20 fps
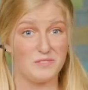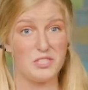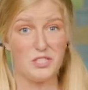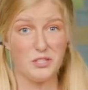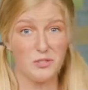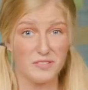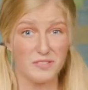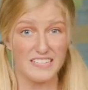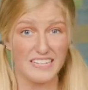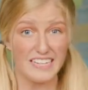Do
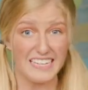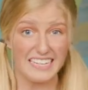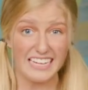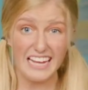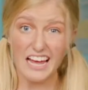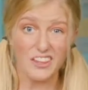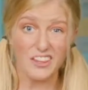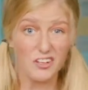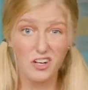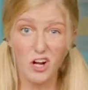you see any
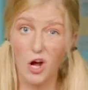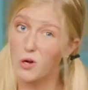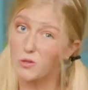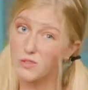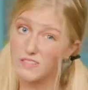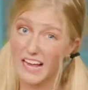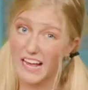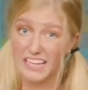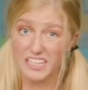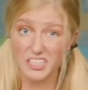other
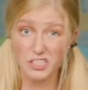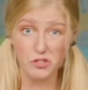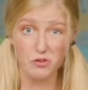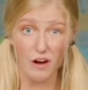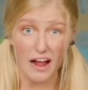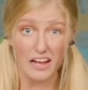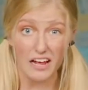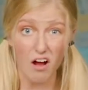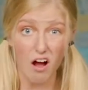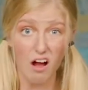coats I could
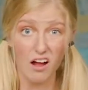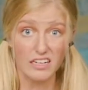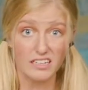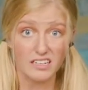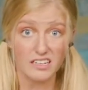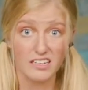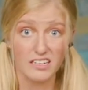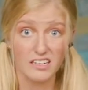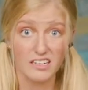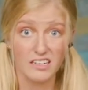try
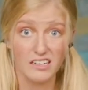on?